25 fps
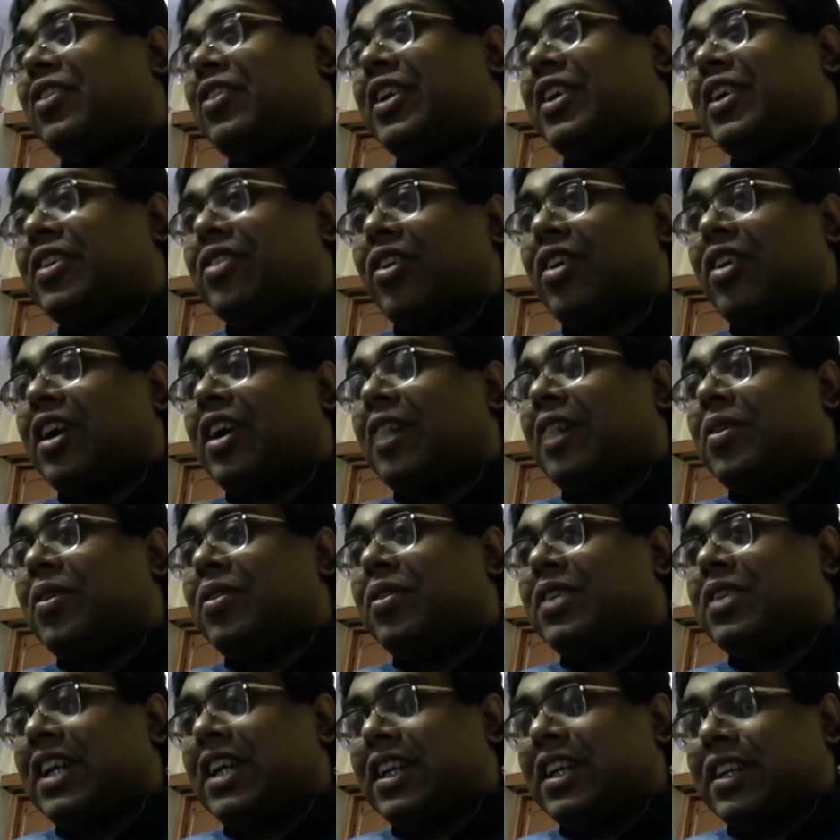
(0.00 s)
we talk
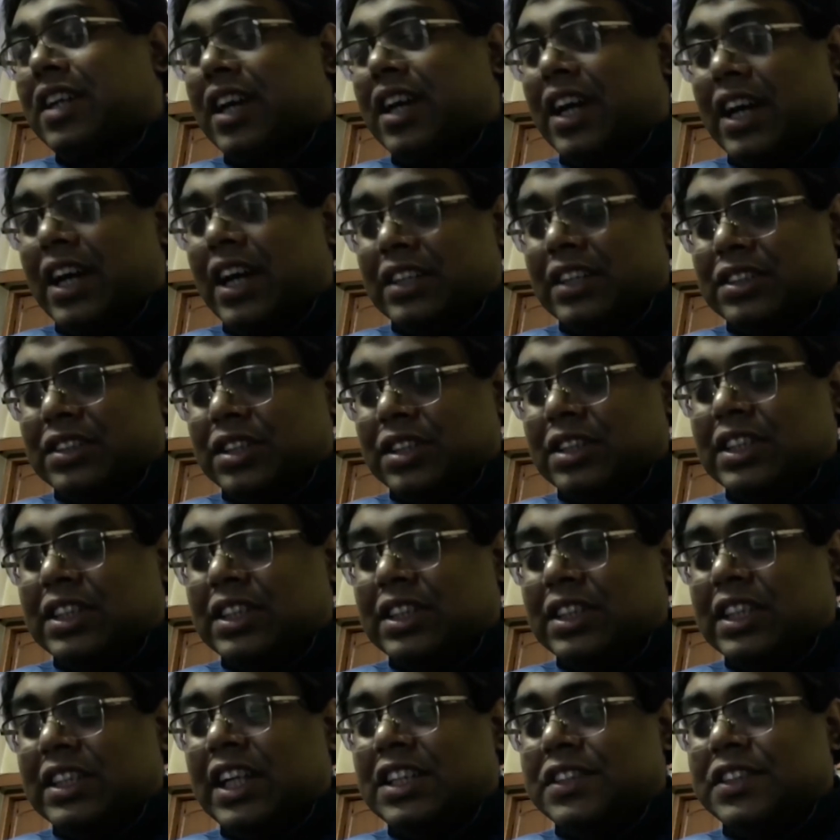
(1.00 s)
about that uh,
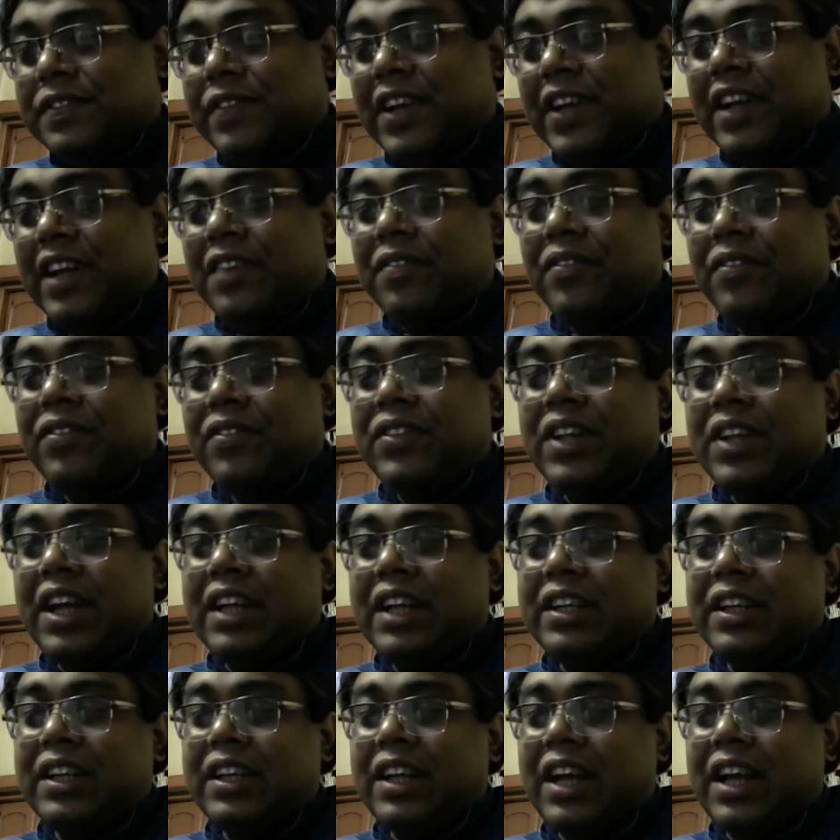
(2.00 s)
Satyajit explained
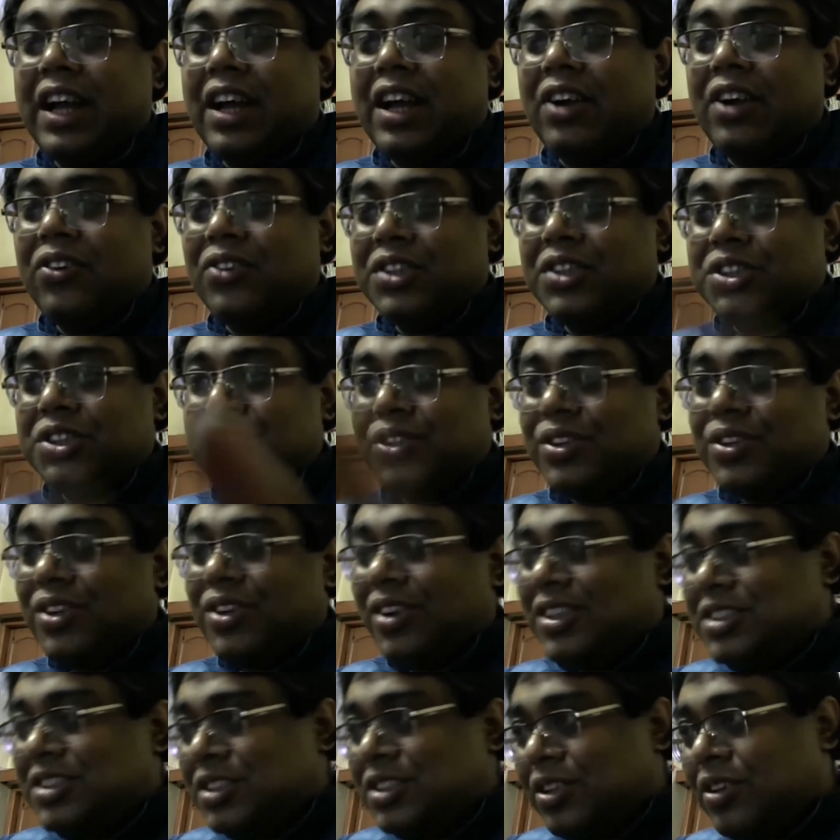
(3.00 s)
that uh, we should
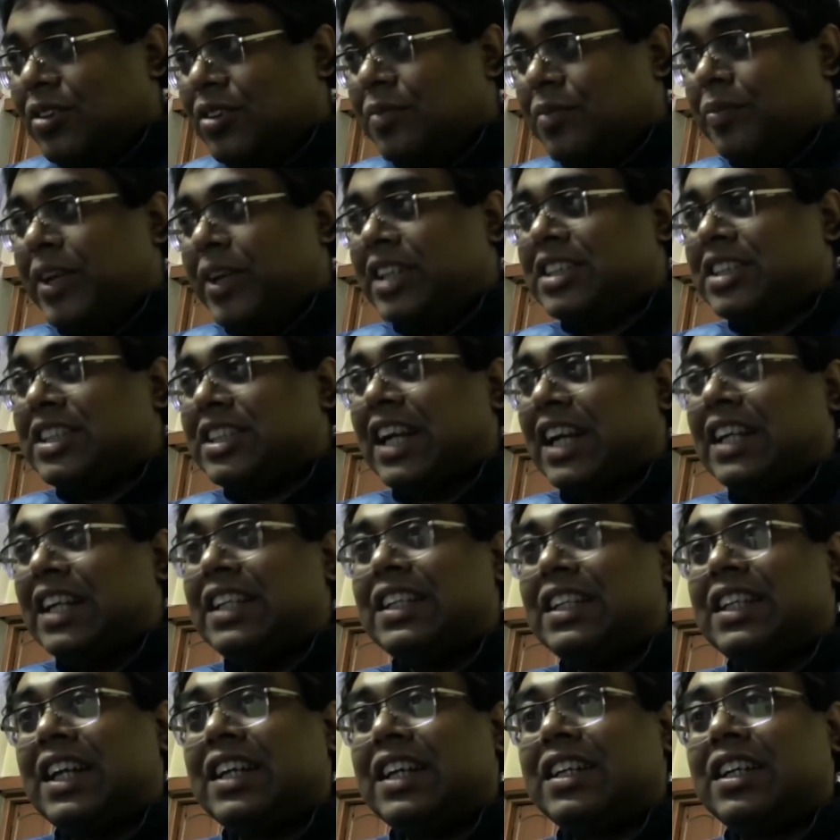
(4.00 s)
also
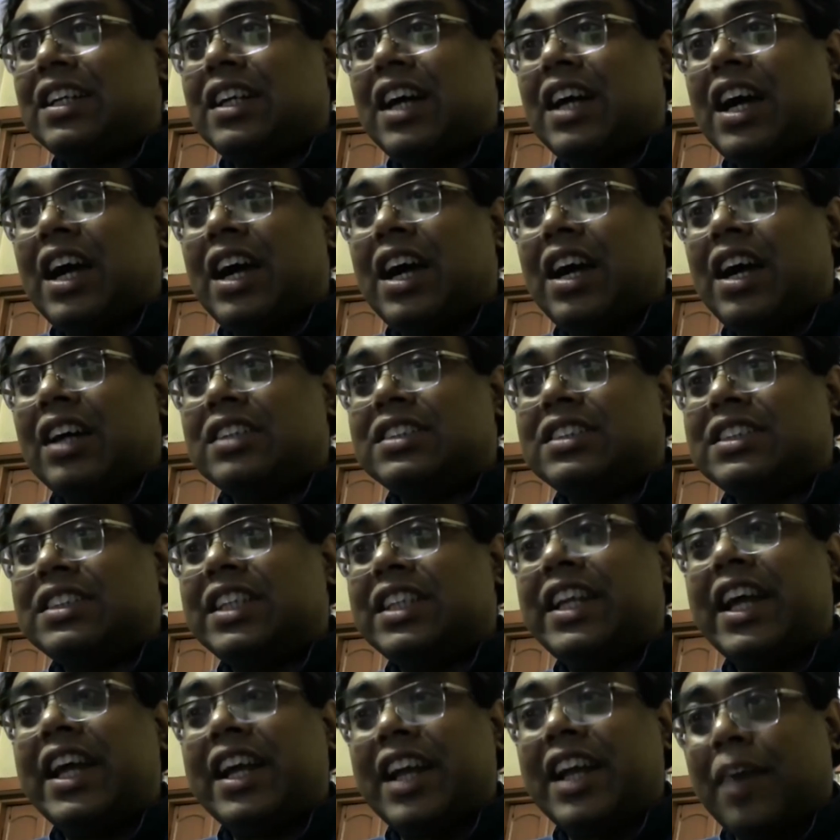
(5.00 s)
mention that uh,
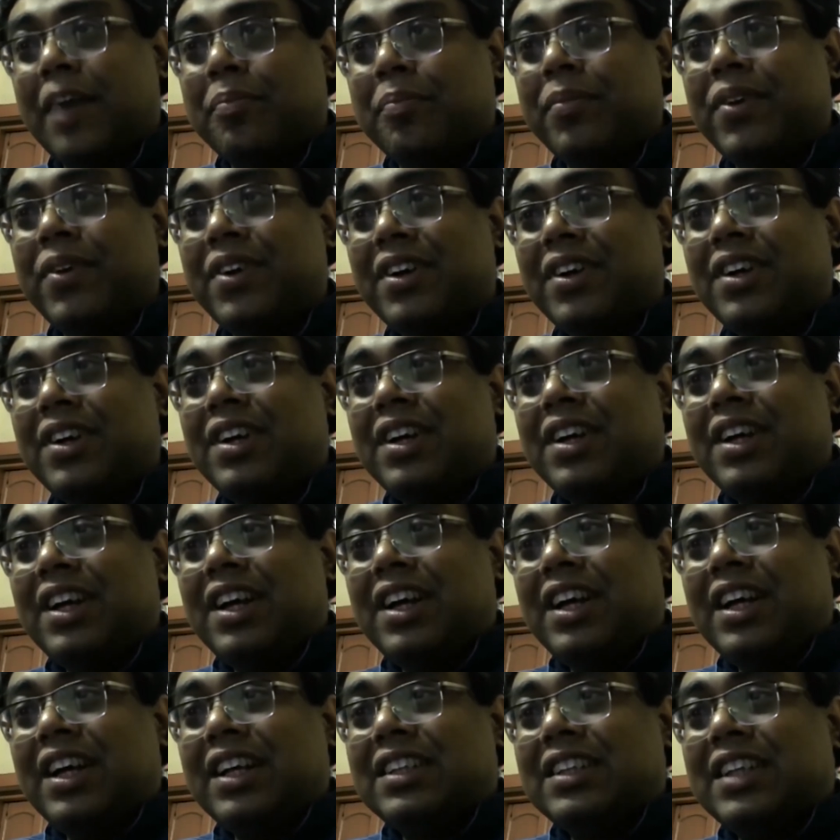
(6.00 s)
Cine Club,
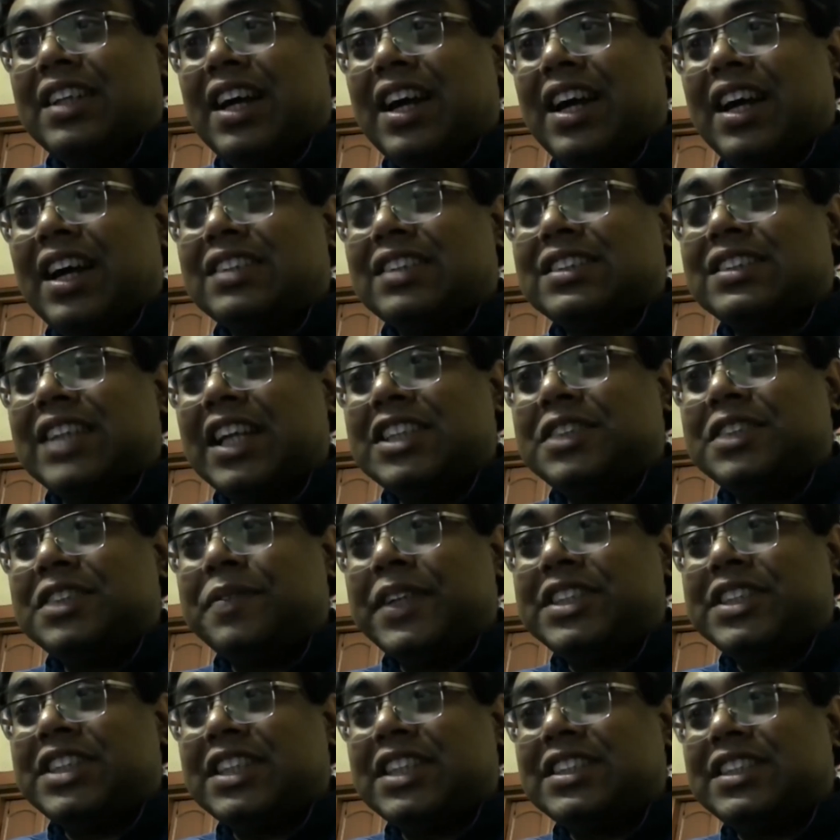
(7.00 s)
Cine the Club. science
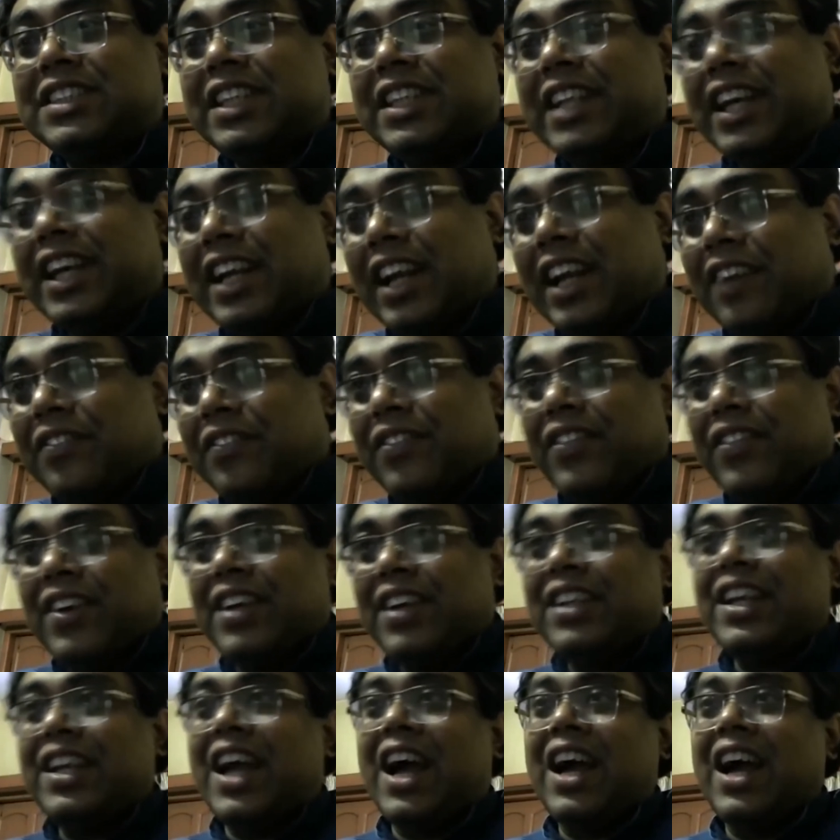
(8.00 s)
fiction science Cine Club. Club.
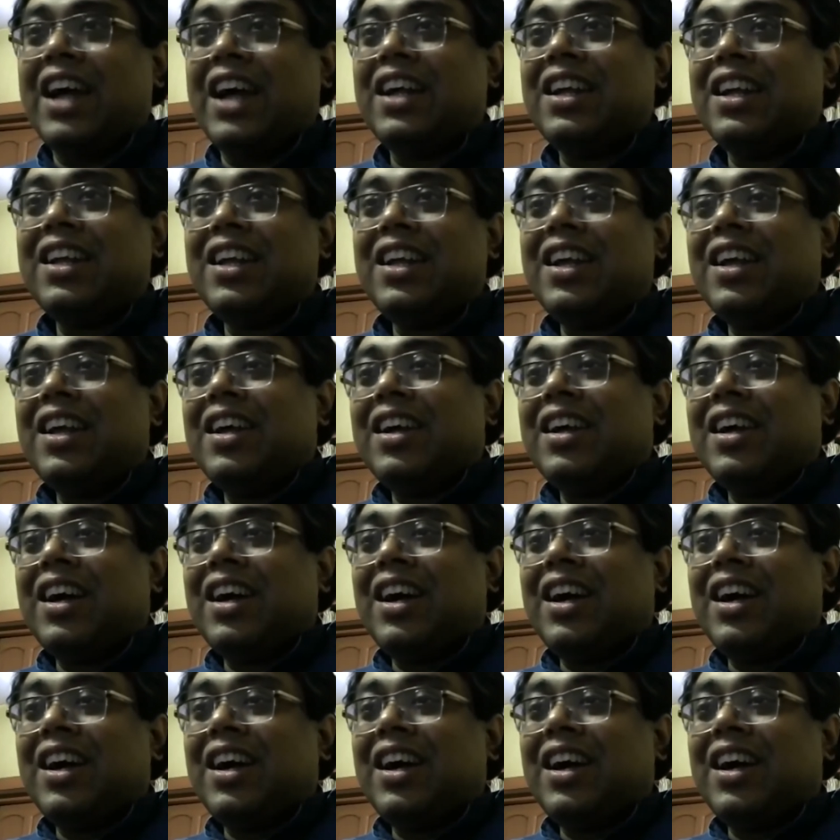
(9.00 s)
Yeah, yeah. Cine Club.